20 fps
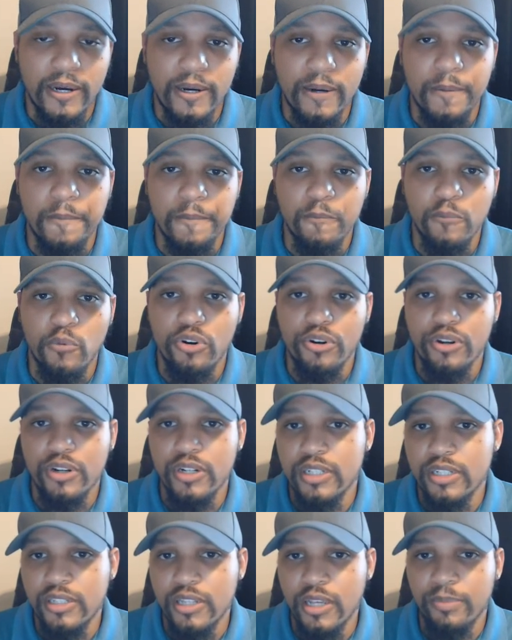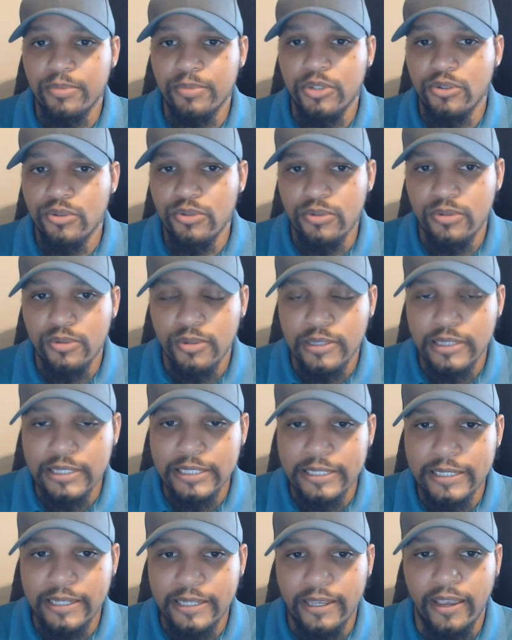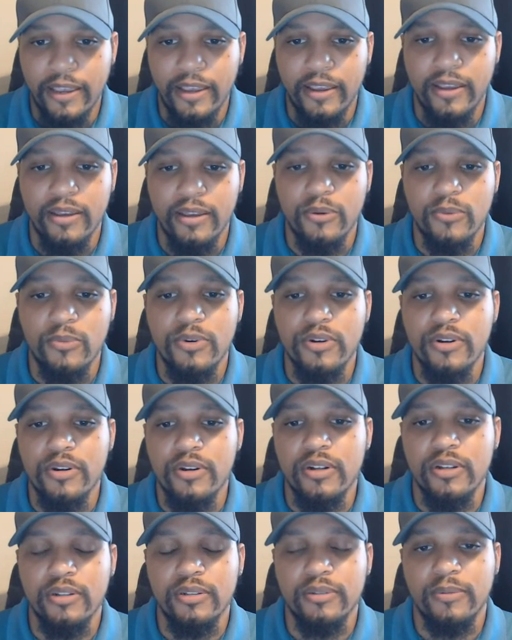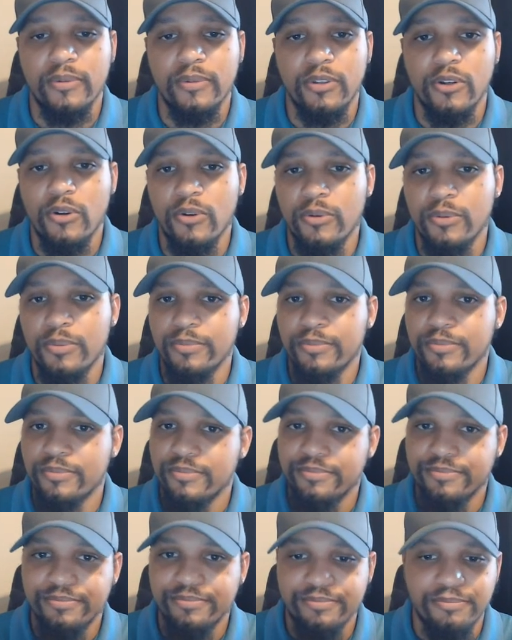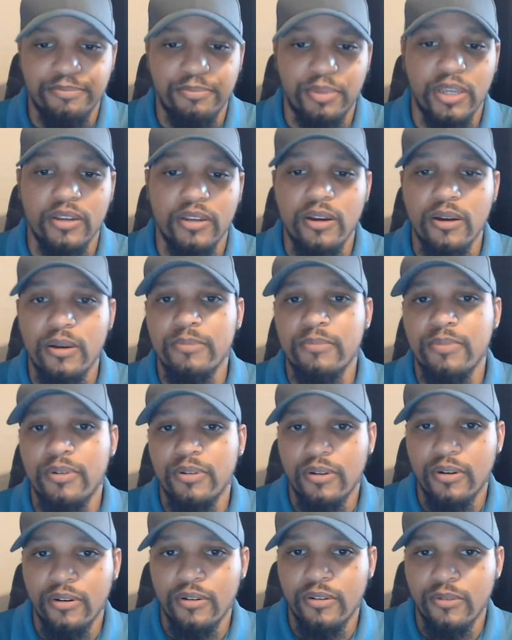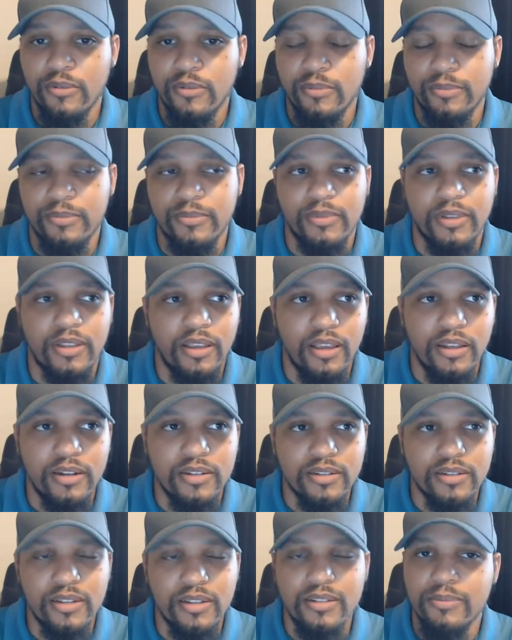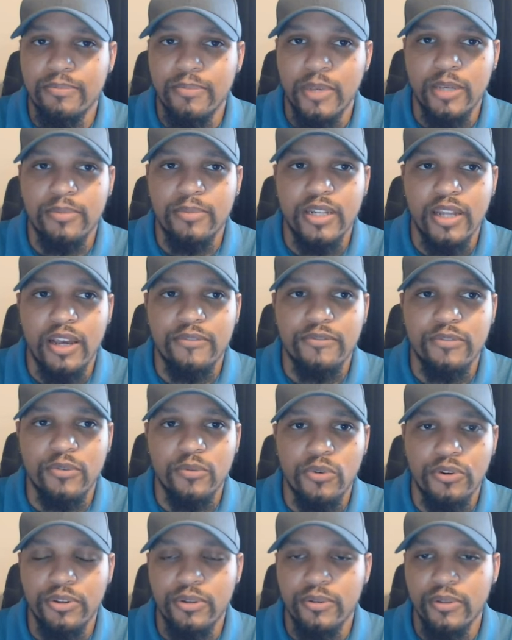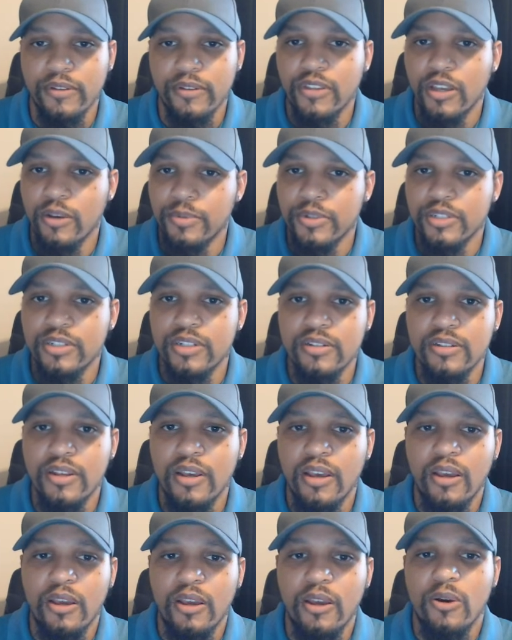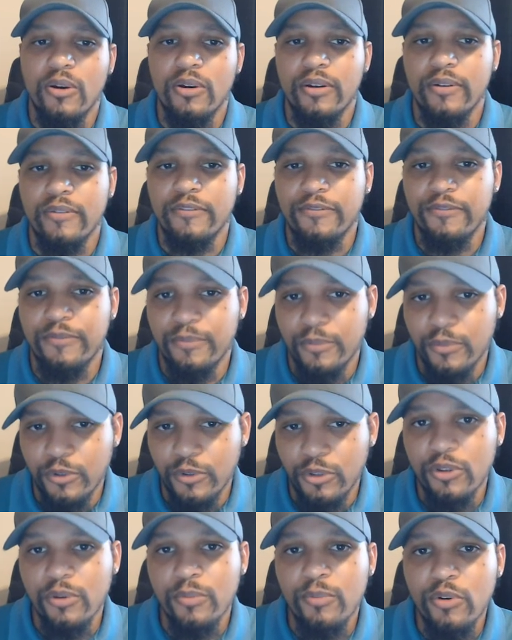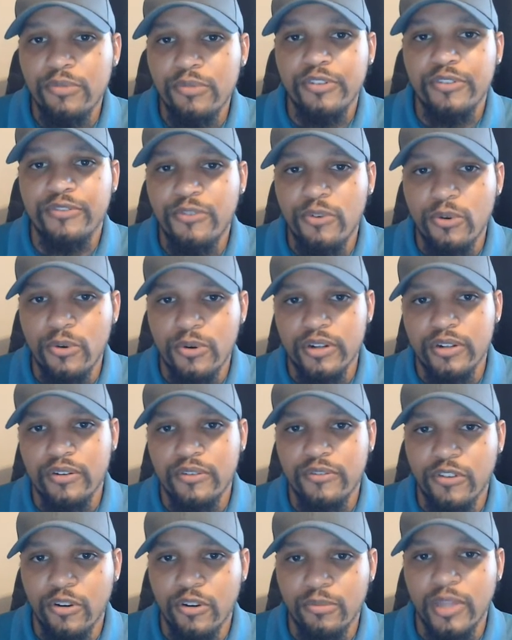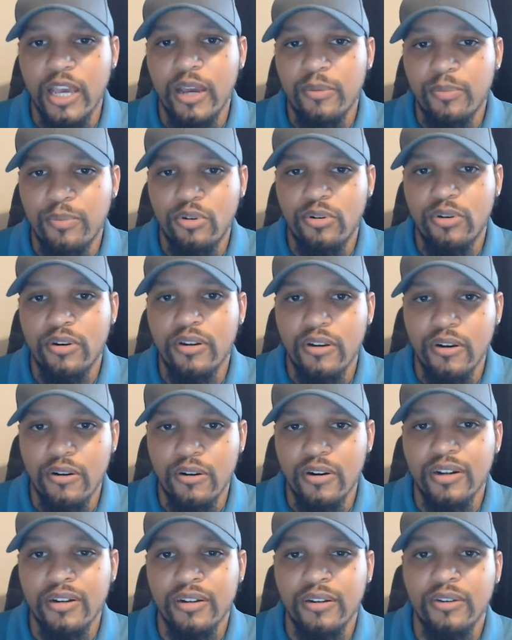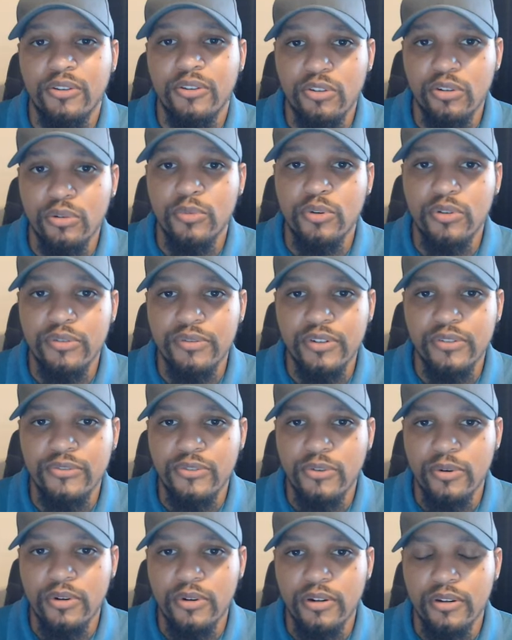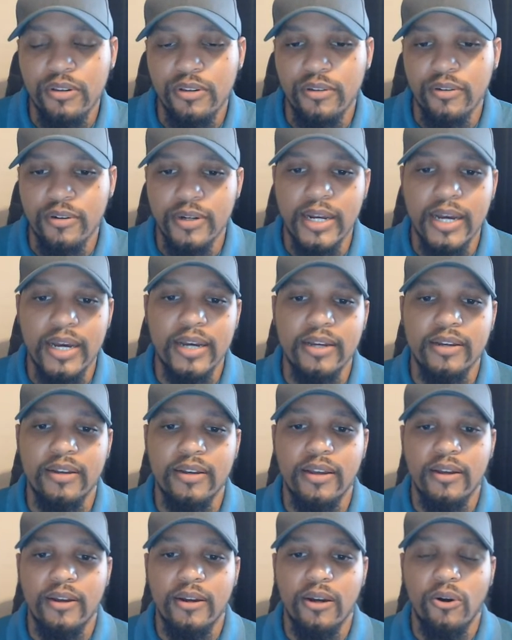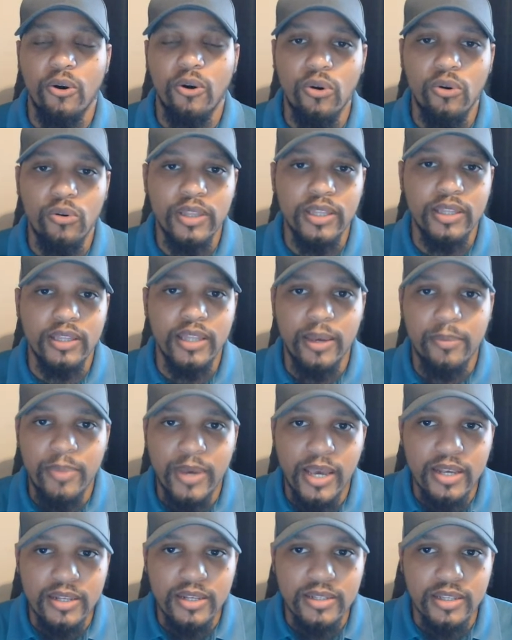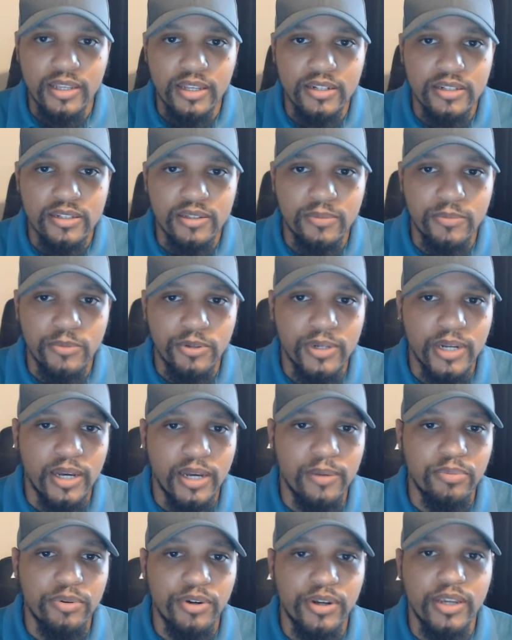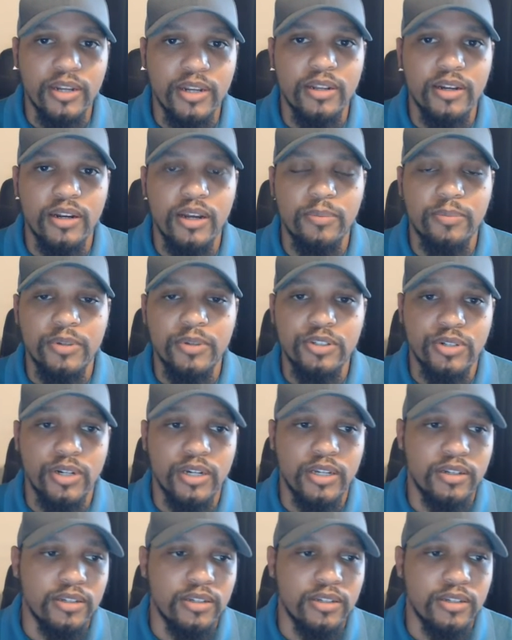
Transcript: we're going to accept you, and we're going to, pick up, in a sense, maybe not from where you left off, but just you're moving forward. From that point on, you're moving forward. You're not holding that past against them. You're not bringing it up and trying to,